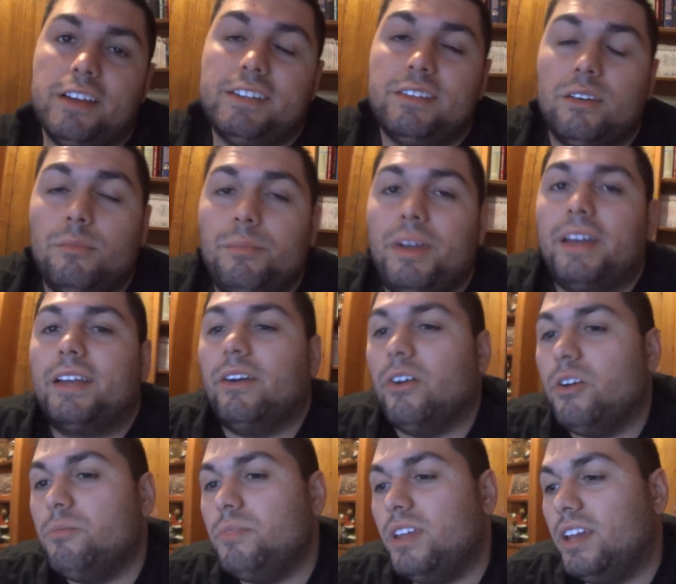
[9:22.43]
So I'm back
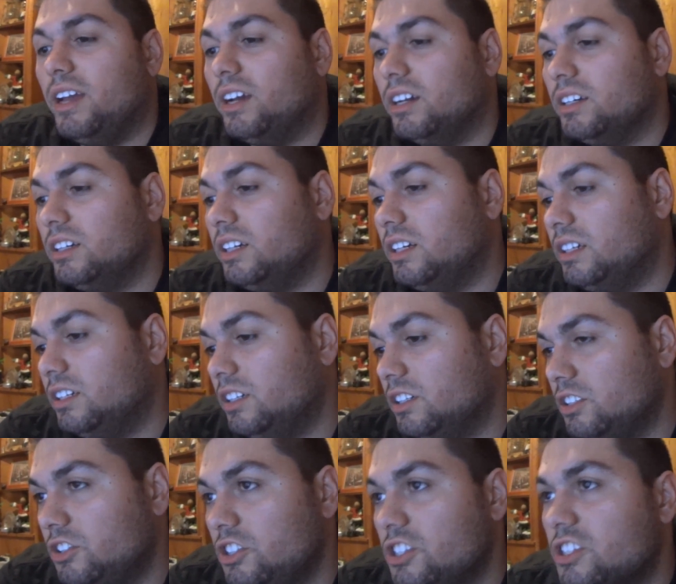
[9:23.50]
home now,
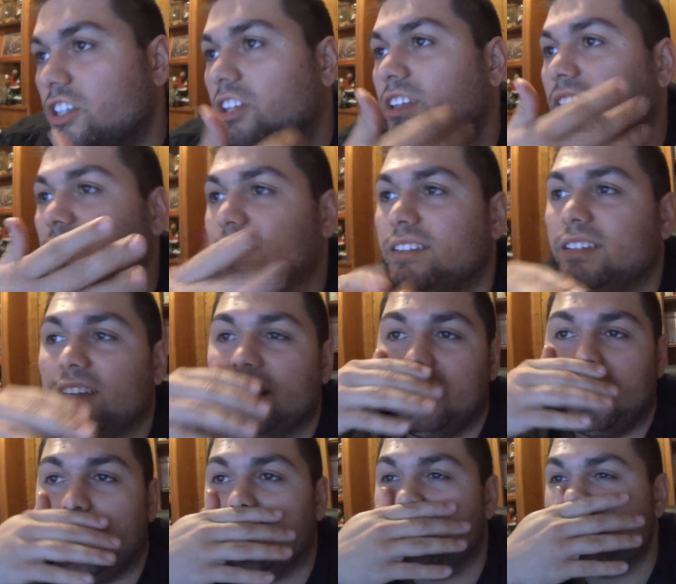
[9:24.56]
just on the internet
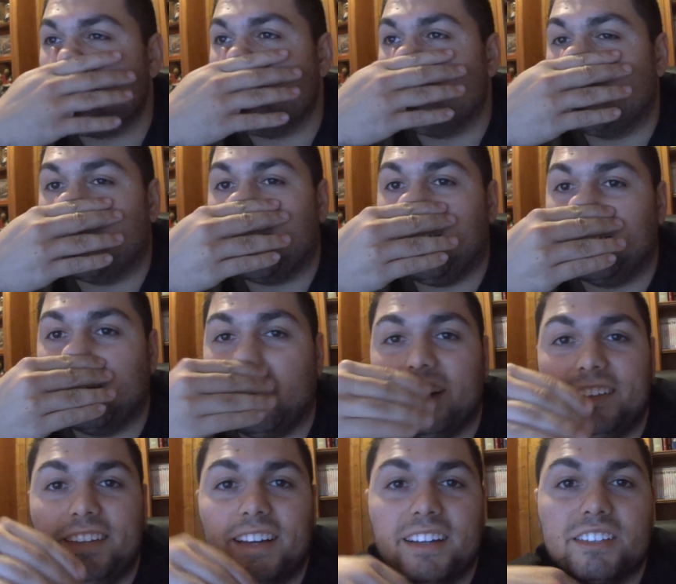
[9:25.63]
as every car
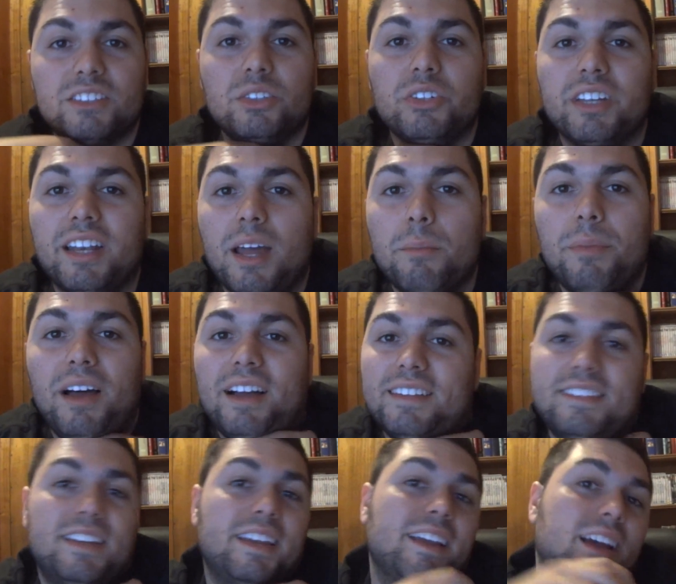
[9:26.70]
guy does, looking at parts
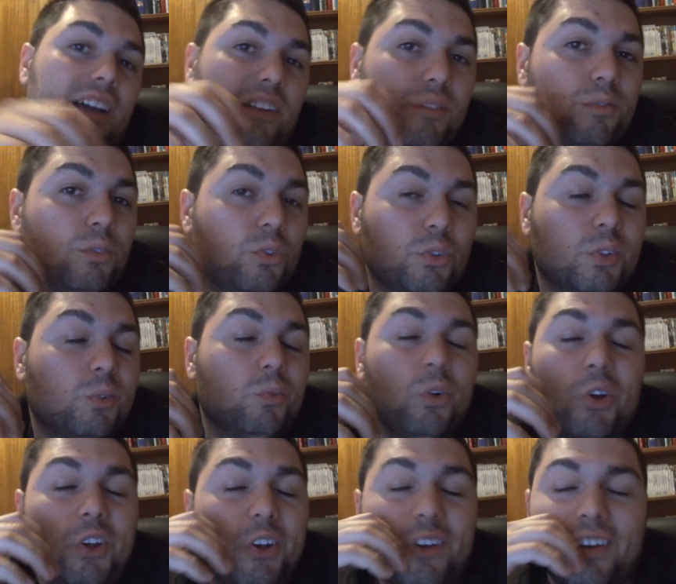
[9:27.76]
that he can't afford or
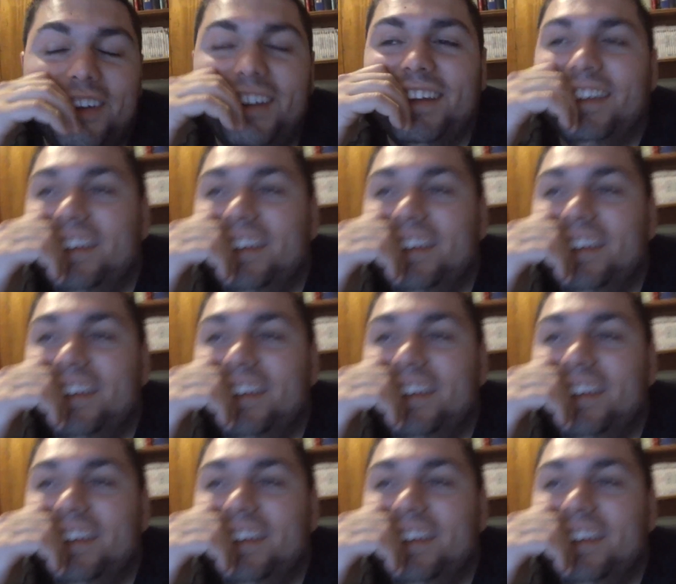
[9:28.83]
whatnot.